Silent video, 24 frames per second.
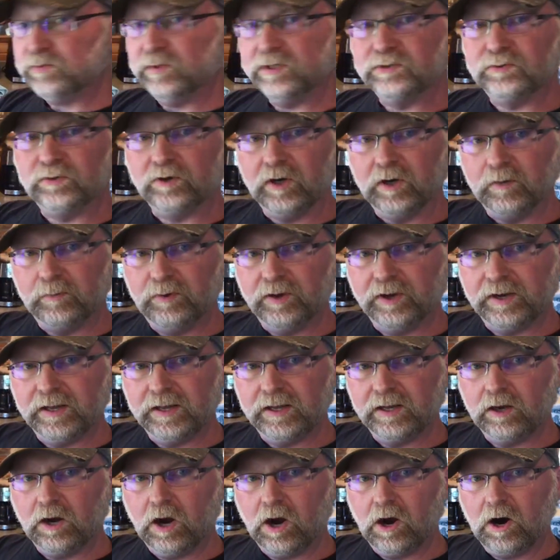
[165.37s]
ones we're gonna put
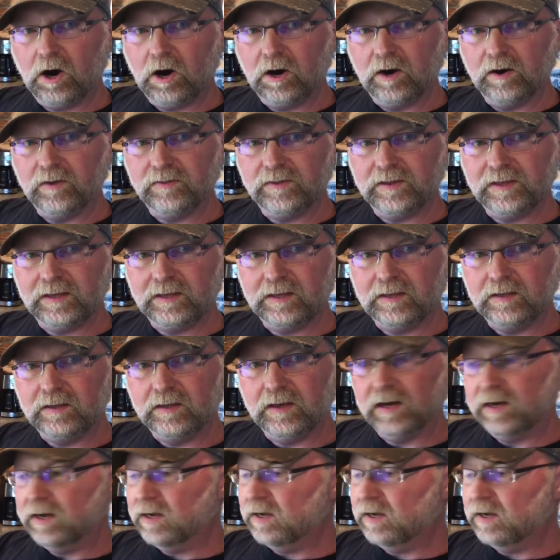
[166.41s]
in are the,